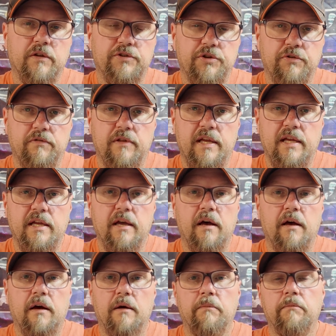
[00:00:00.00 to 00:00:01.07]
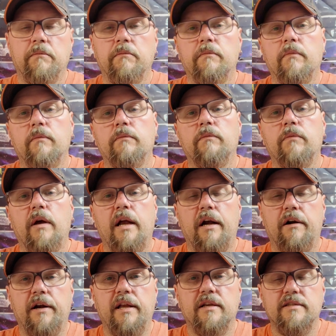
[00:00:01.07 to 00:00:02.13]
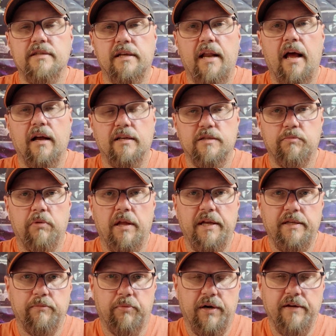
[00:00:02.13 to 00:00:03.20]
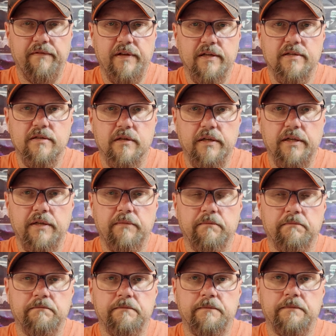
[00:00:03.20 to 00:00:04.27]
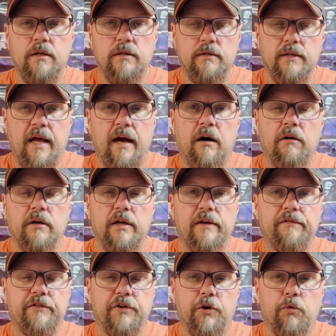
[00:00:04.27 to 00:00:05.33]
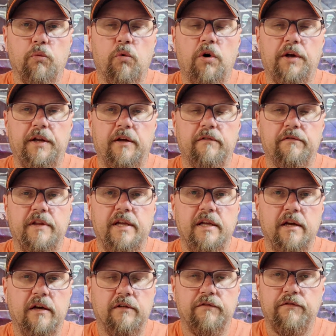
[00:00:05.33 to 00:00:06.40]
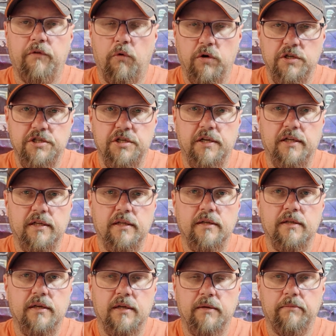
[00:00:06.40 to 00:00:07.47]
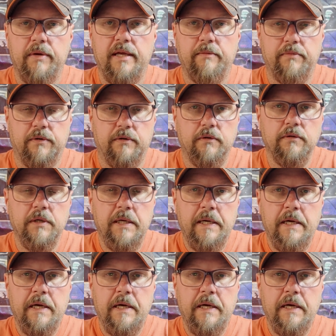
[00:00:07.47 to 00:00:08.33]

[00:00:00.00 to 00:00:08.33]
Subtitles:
to the areas that I explained previously. Now, if you're one of the unfortunate people